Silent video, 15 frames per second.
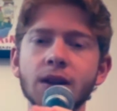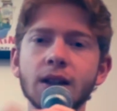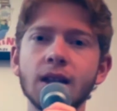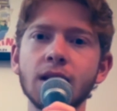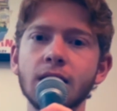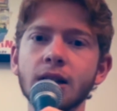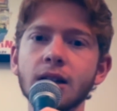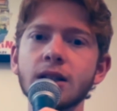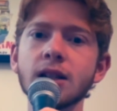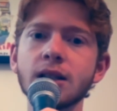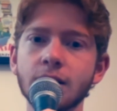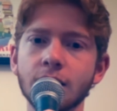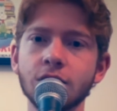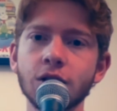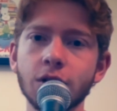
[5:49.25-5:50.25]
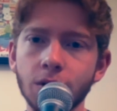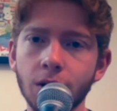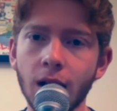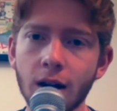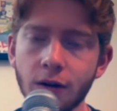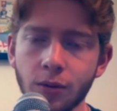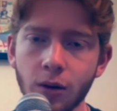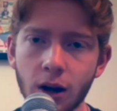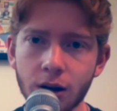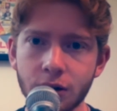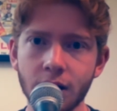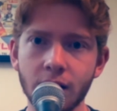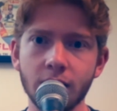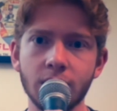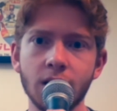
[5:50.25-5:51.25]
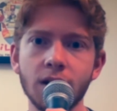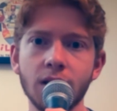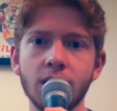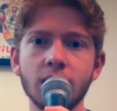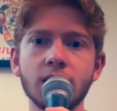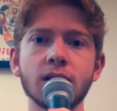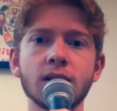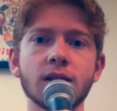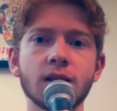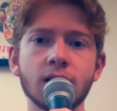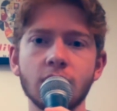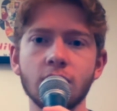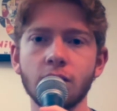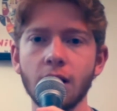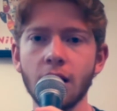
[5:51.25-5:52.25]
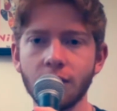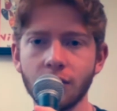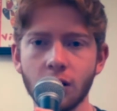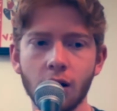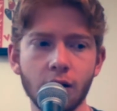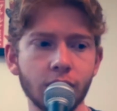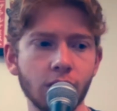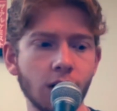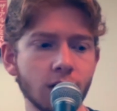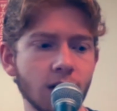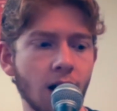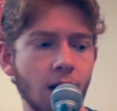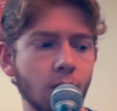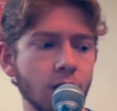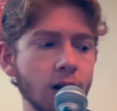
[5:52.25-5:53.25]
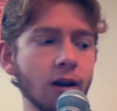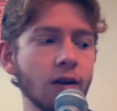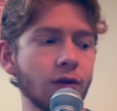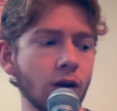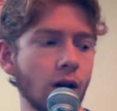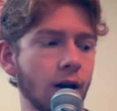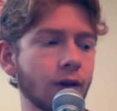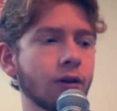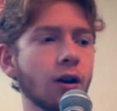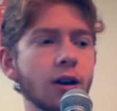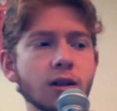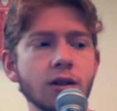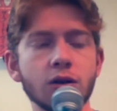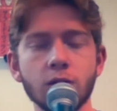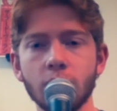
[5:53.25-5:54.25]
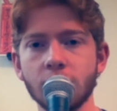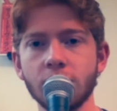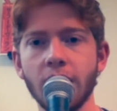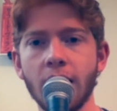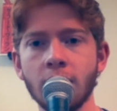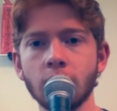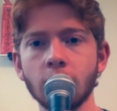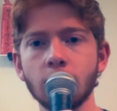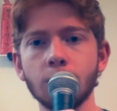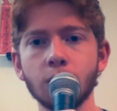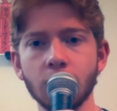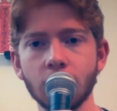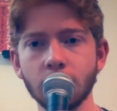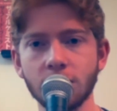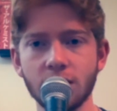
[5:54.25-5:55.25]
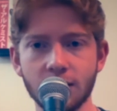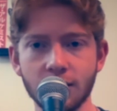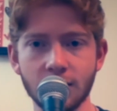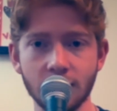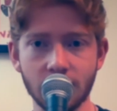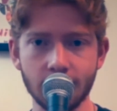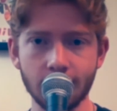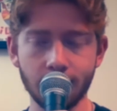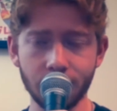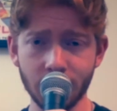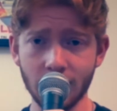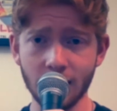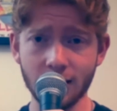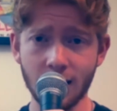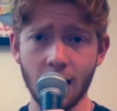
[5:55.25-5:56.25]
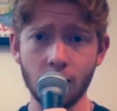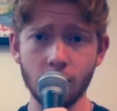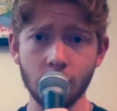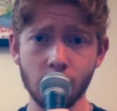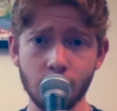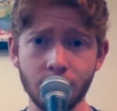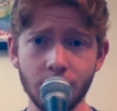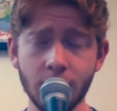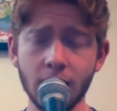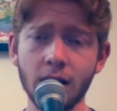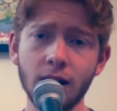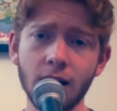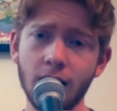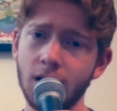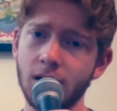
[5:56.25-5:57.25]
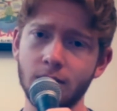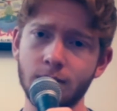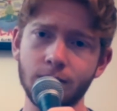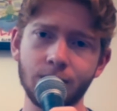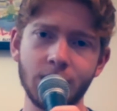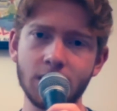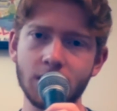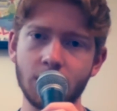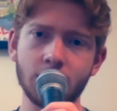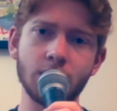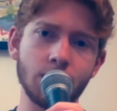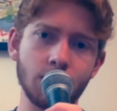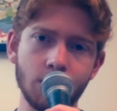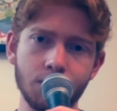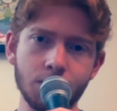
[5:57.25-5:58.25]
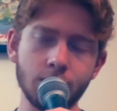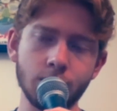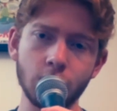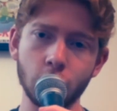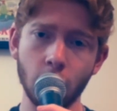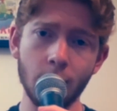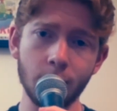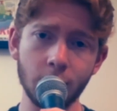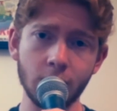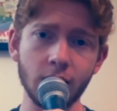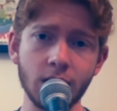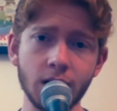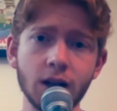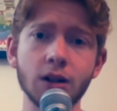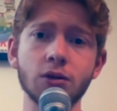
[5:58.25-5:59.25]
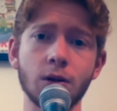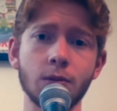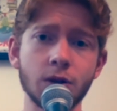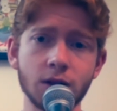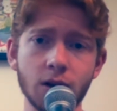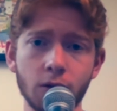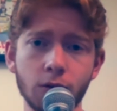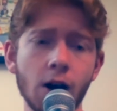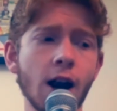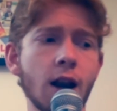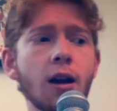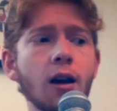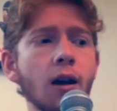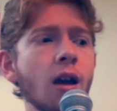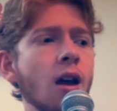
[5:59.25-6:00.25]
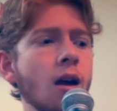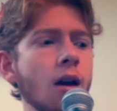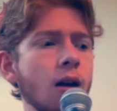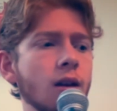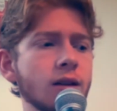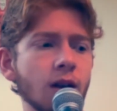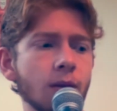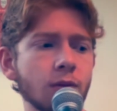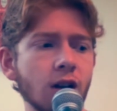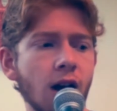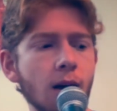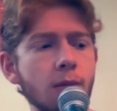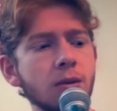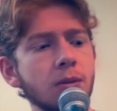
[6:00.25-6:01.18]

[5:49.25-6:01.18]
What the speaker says: this is such a creative project. This is creative on all fronts, and I want to give a lot of credit to George Daniel, who produces this album. He's also the drummer, and he contributes to the writing sometimes,